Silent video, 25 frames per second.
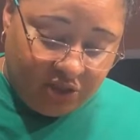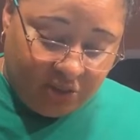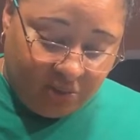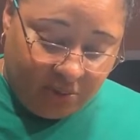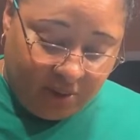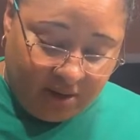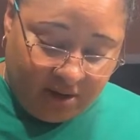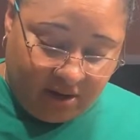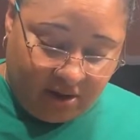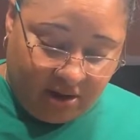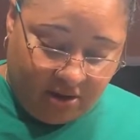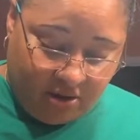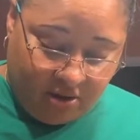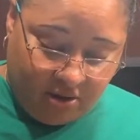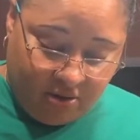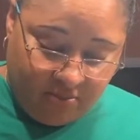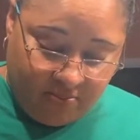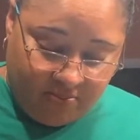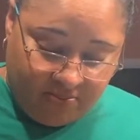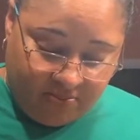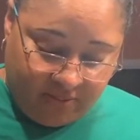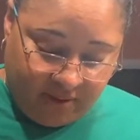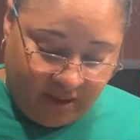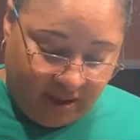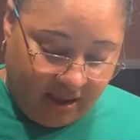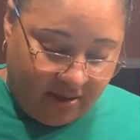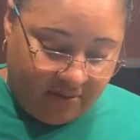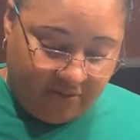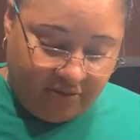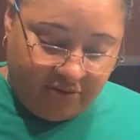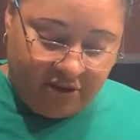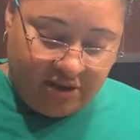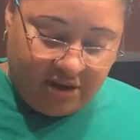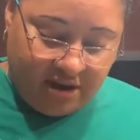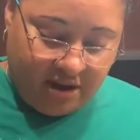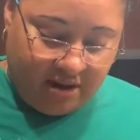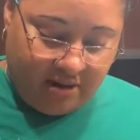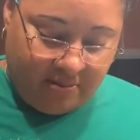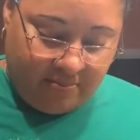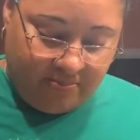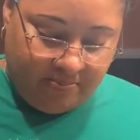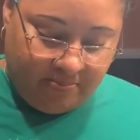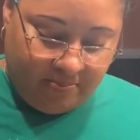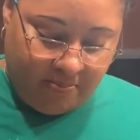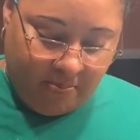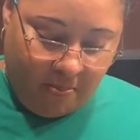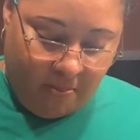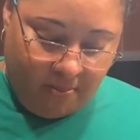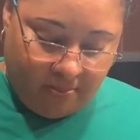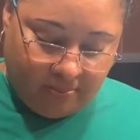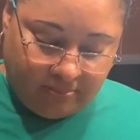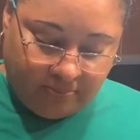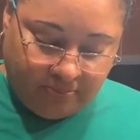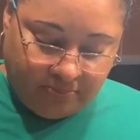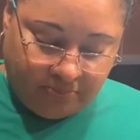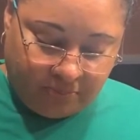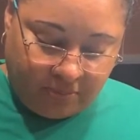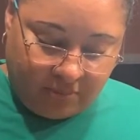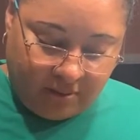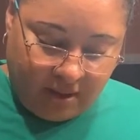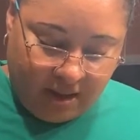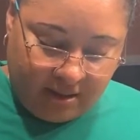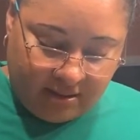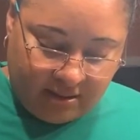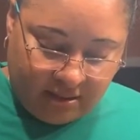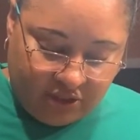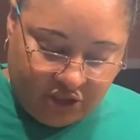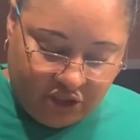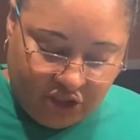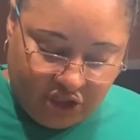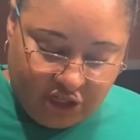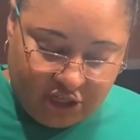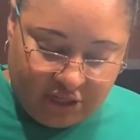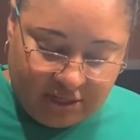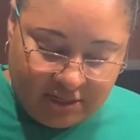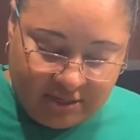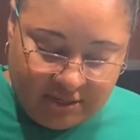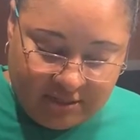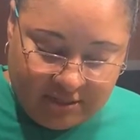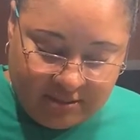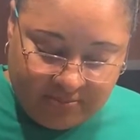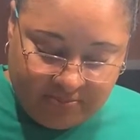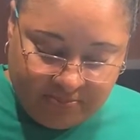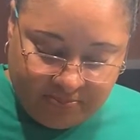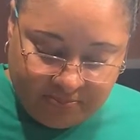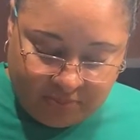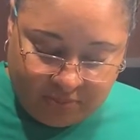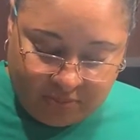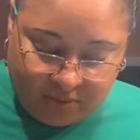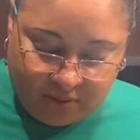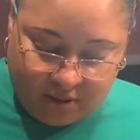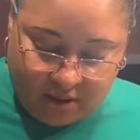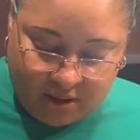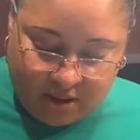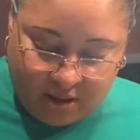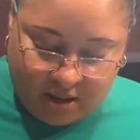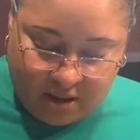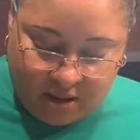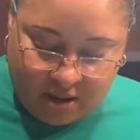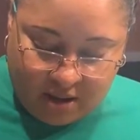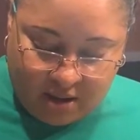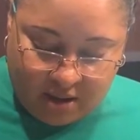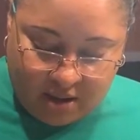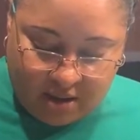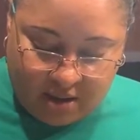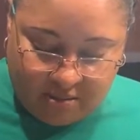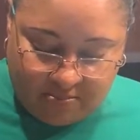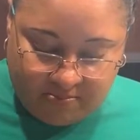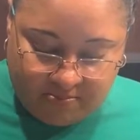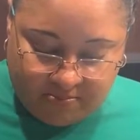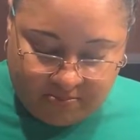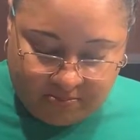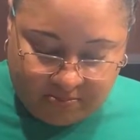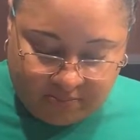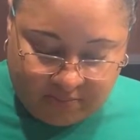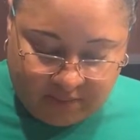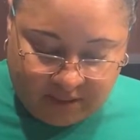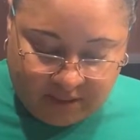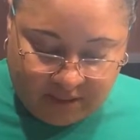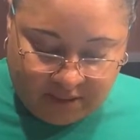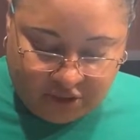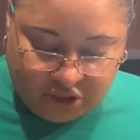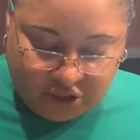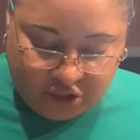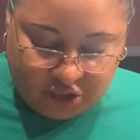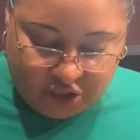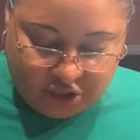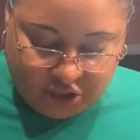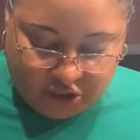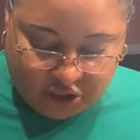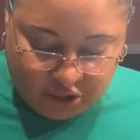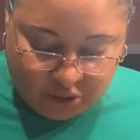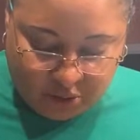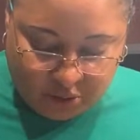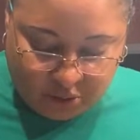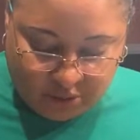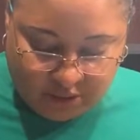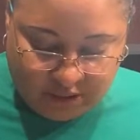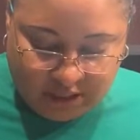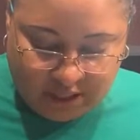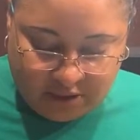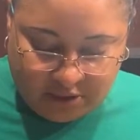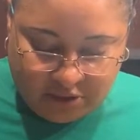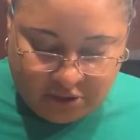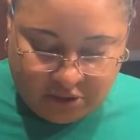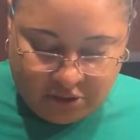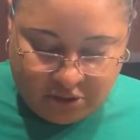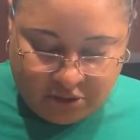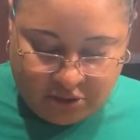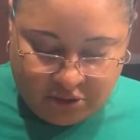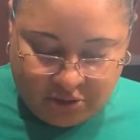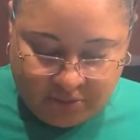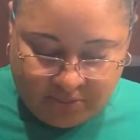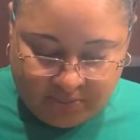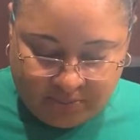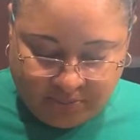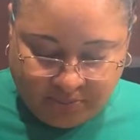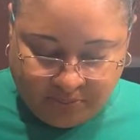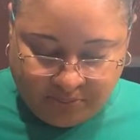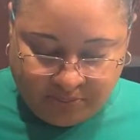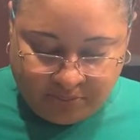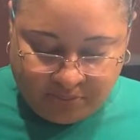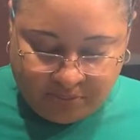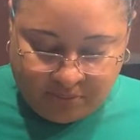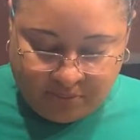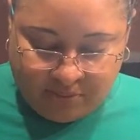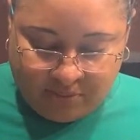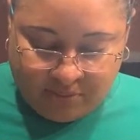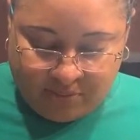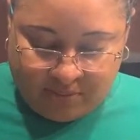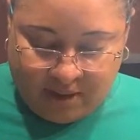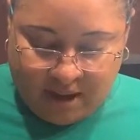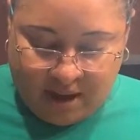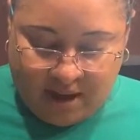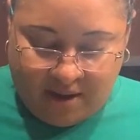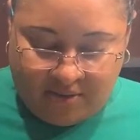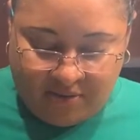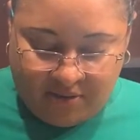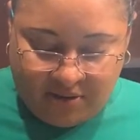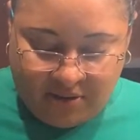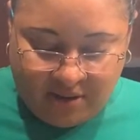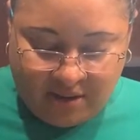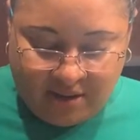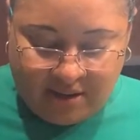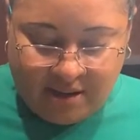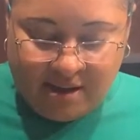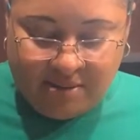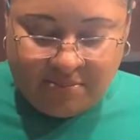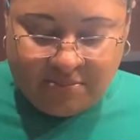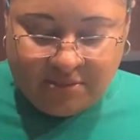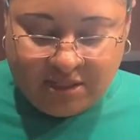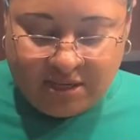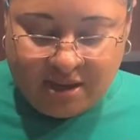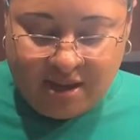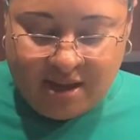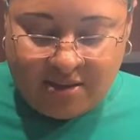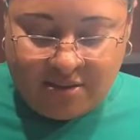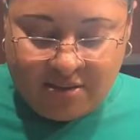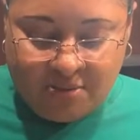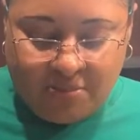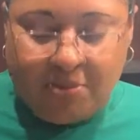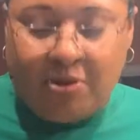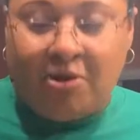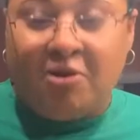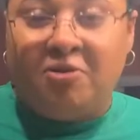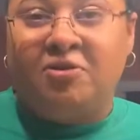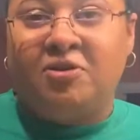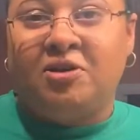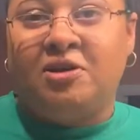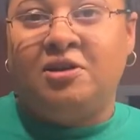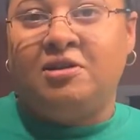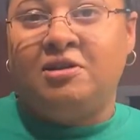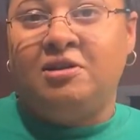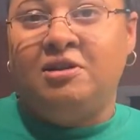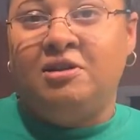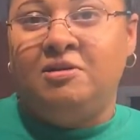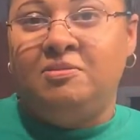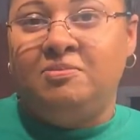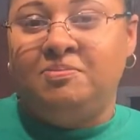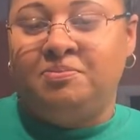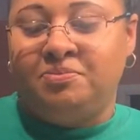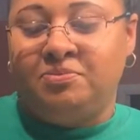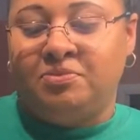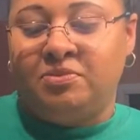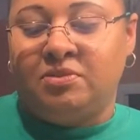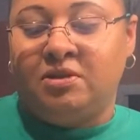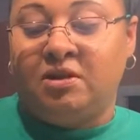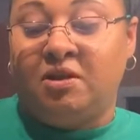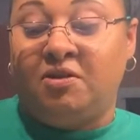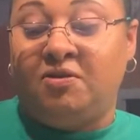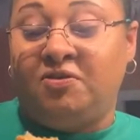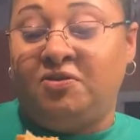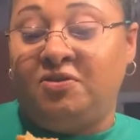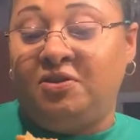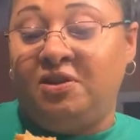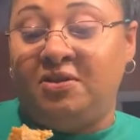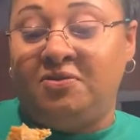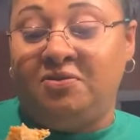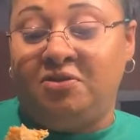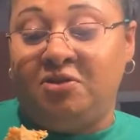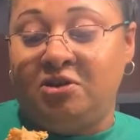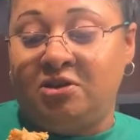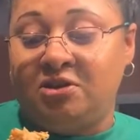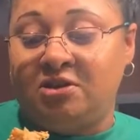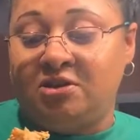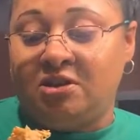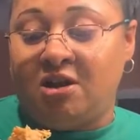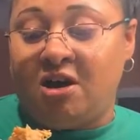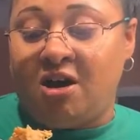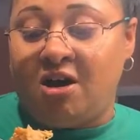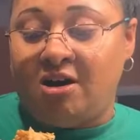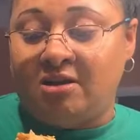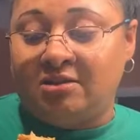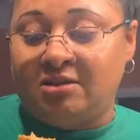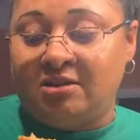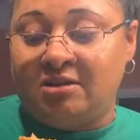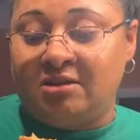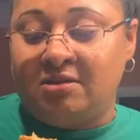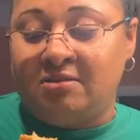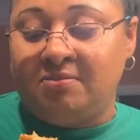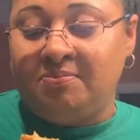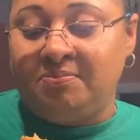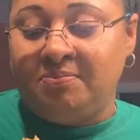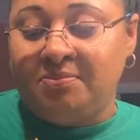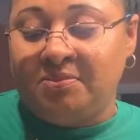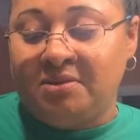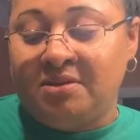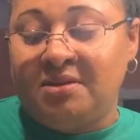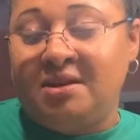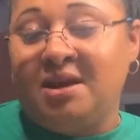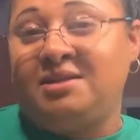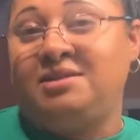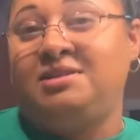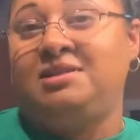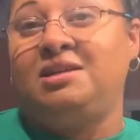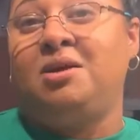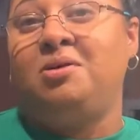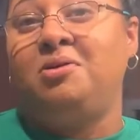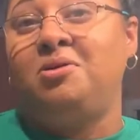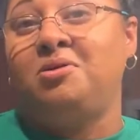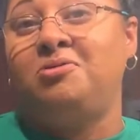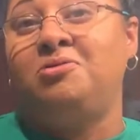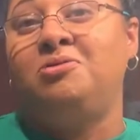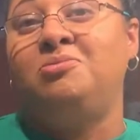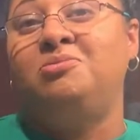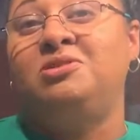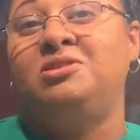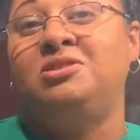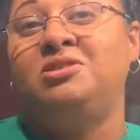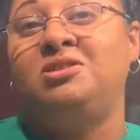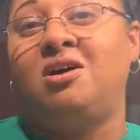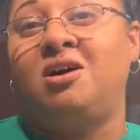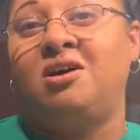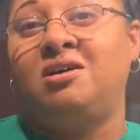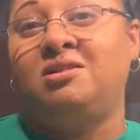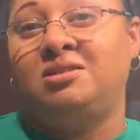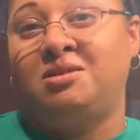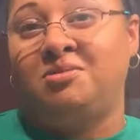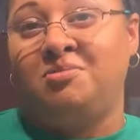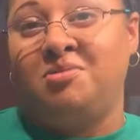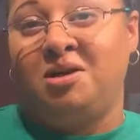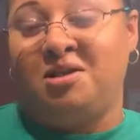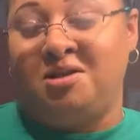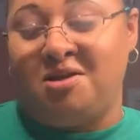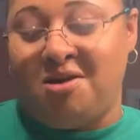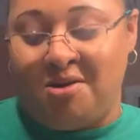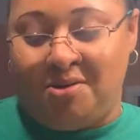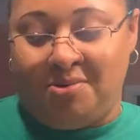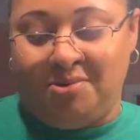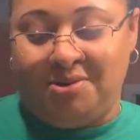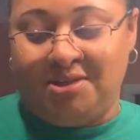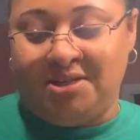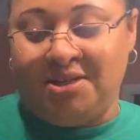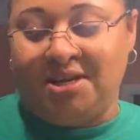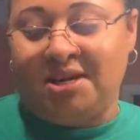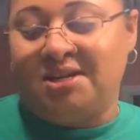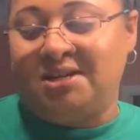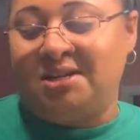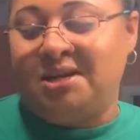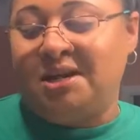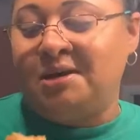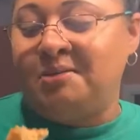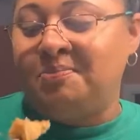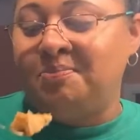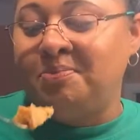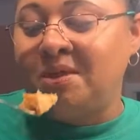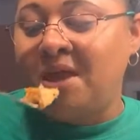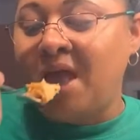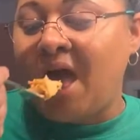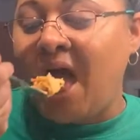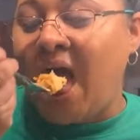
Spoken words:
the way to go every time. And the chicken is just so tender. Everything came together perfectly. The flavor is awesome. That sour cream is awesome. I'll always get that.